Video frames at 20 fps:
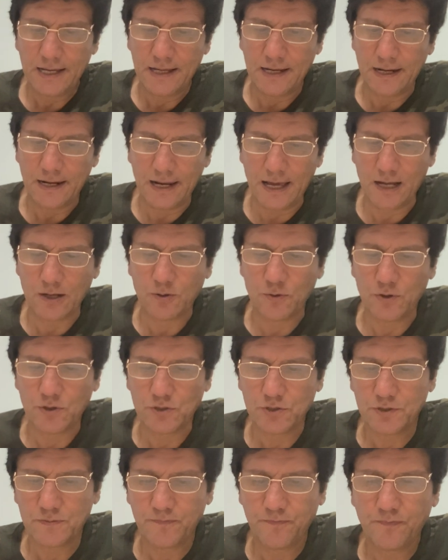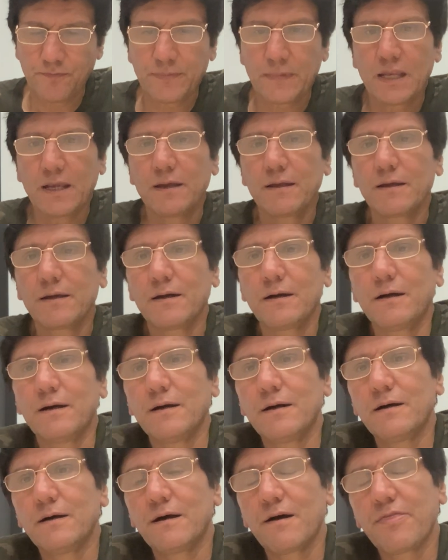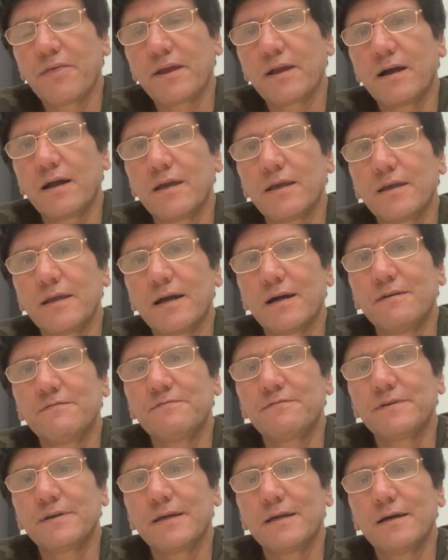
language. I think I have